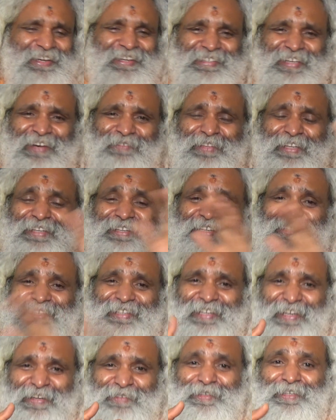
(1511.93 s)
Something
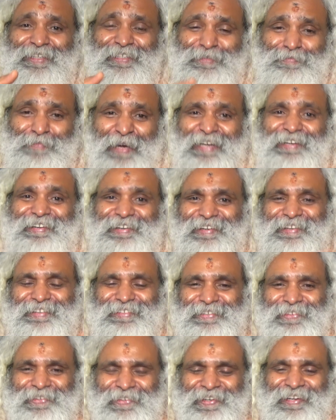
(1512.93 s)
doesn't come, it's better.
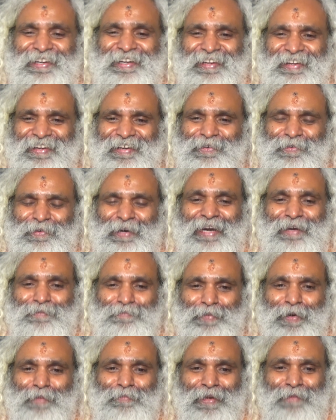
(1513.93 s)
You know, one
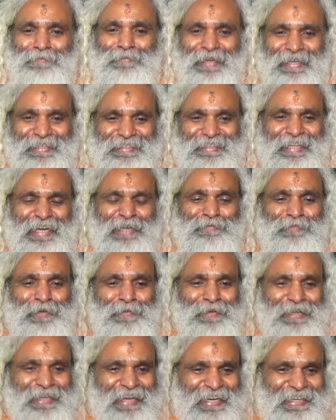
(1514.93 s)
problem less that
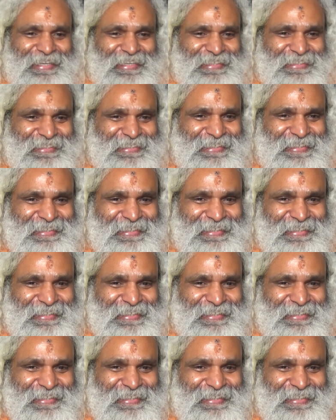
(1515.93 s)
moment at least.